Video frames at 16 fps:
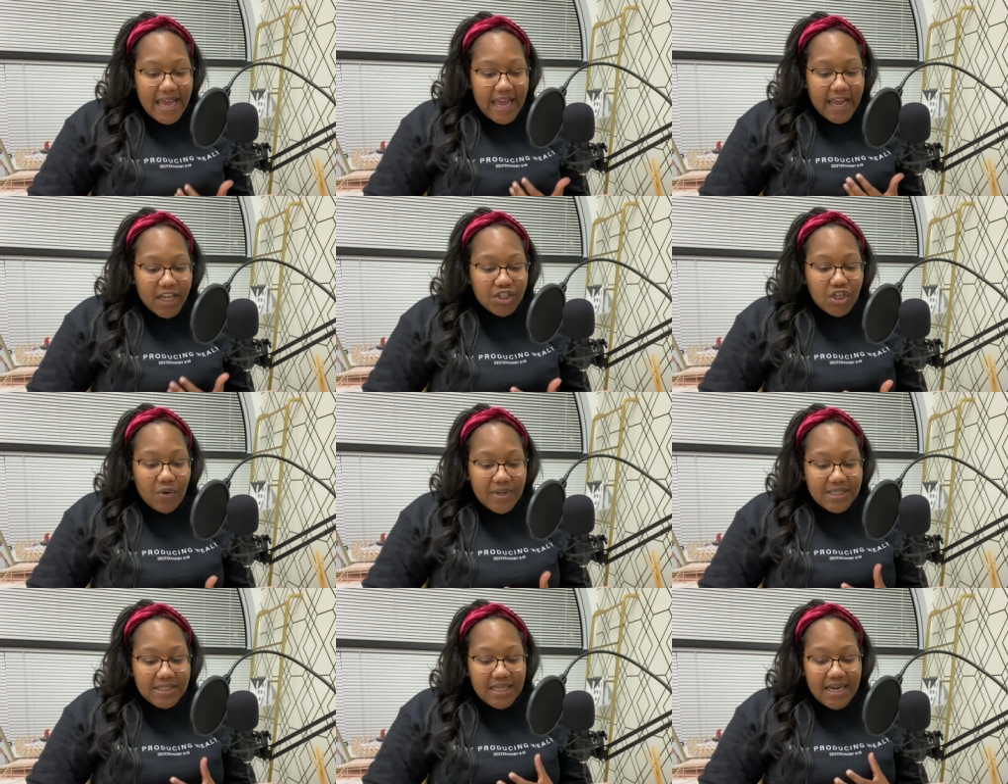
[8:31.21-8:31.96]
And so
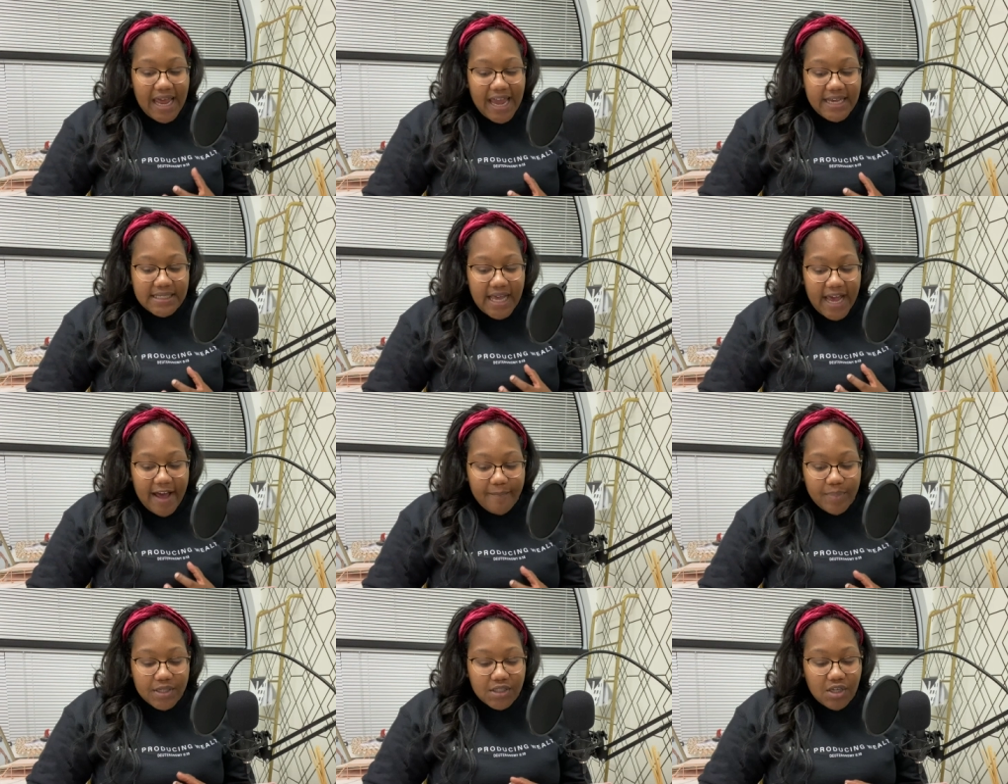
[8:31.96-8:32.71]
in today's
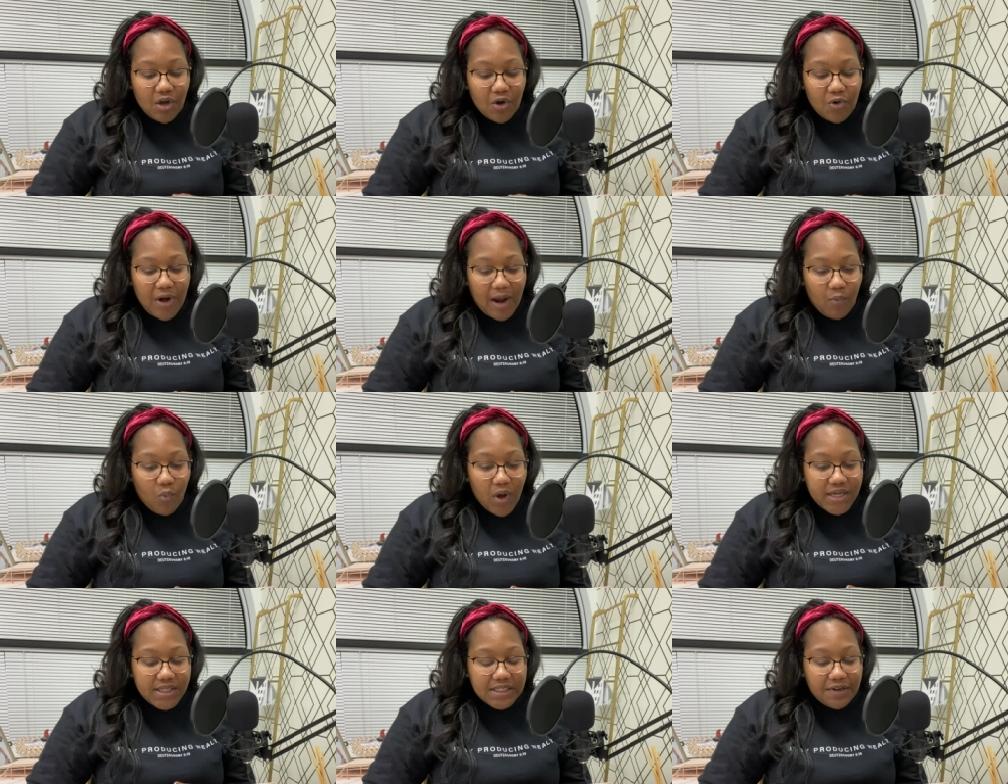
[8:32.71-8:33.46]
episode, I
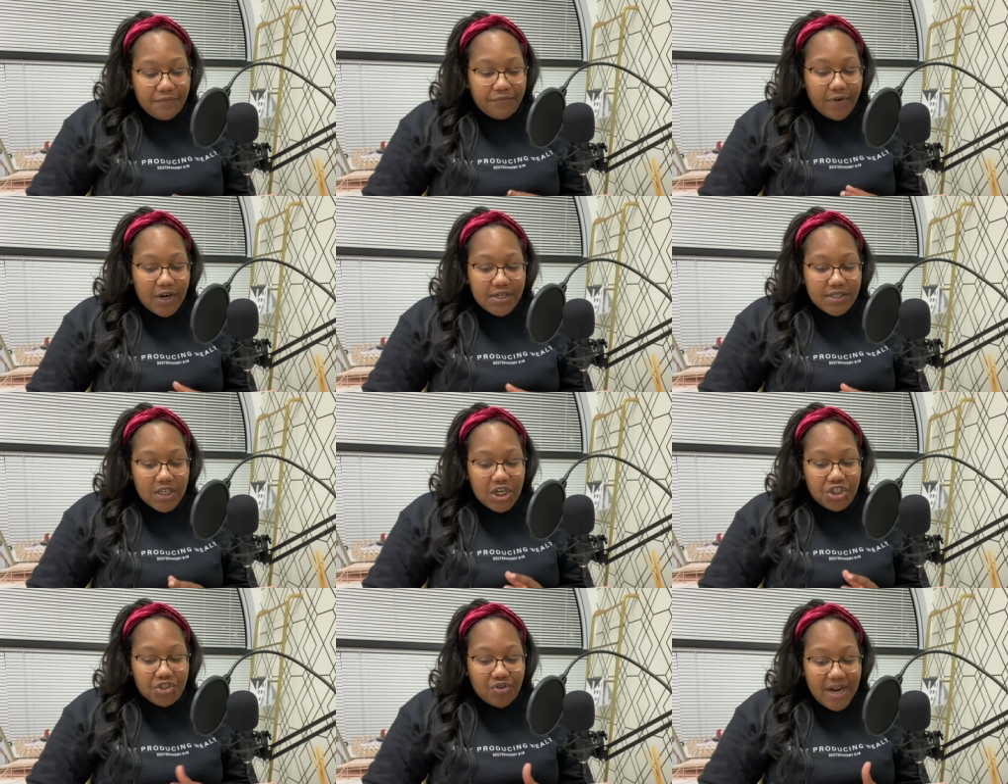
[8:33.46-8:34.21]
want to first
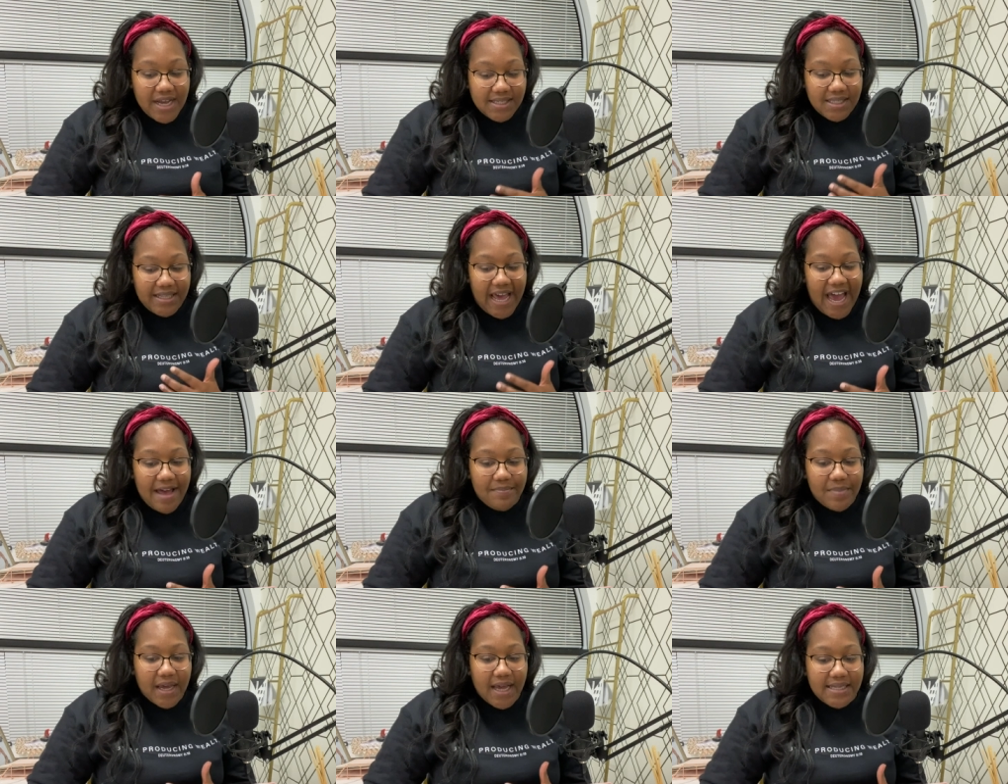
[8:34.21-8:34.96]
address
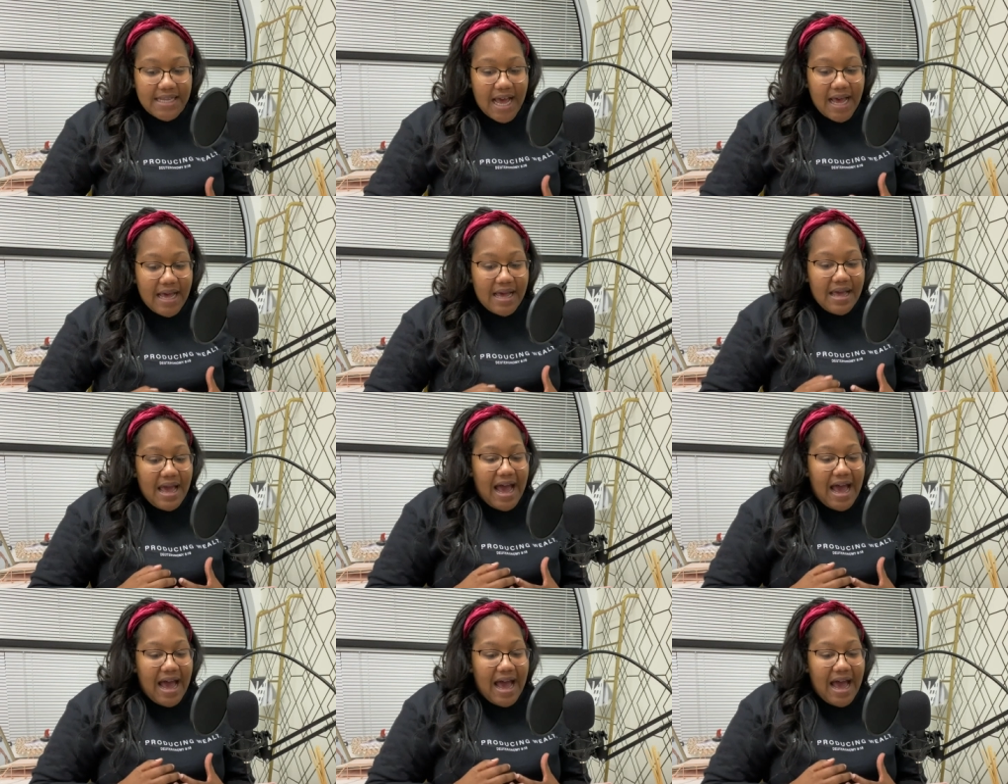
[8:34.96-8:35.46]
that, because I